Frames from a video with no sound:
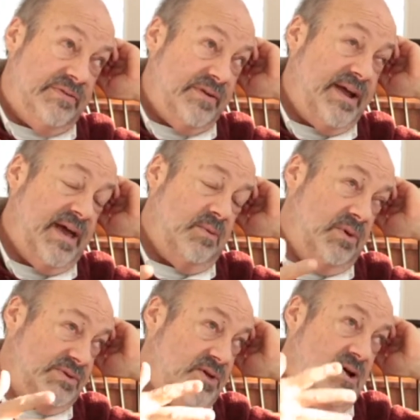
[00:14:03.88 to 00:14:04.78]
forgettable
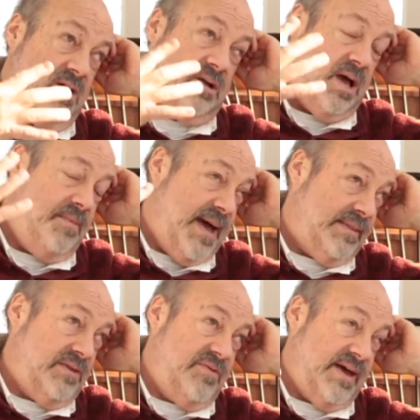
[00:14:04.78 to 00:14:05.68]
song
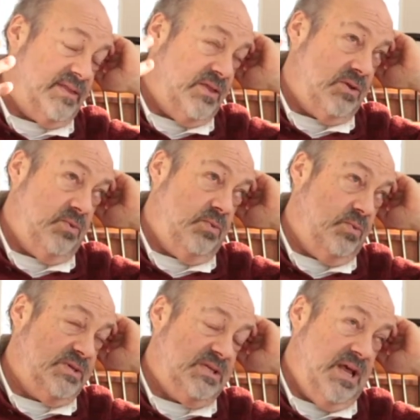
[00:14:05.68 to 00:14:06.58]
about the fact that there
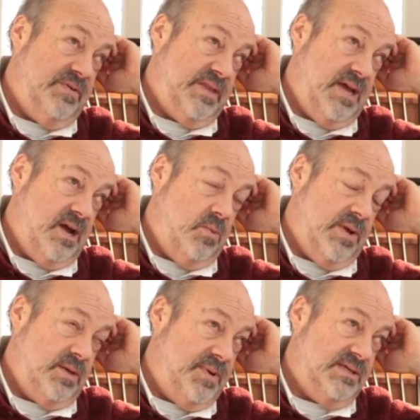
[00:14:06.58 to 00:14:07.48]
was love in the air,
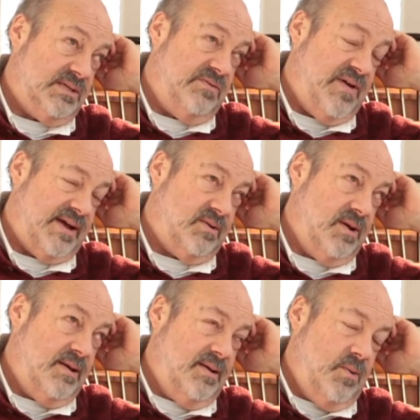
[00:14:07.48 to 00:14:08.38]
when the piece, in fact,
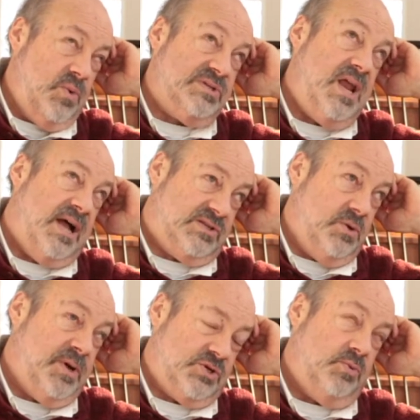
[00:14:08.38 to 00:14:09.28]
was not so
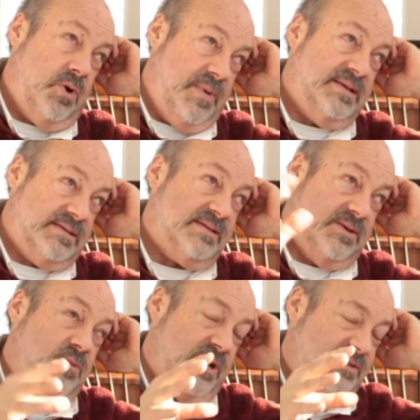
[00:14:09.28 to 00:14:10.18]
much a romance as
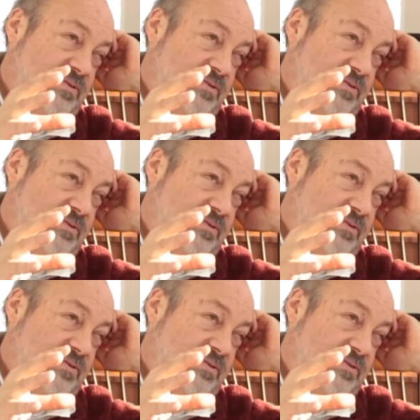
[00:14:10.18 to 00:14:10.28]
it was a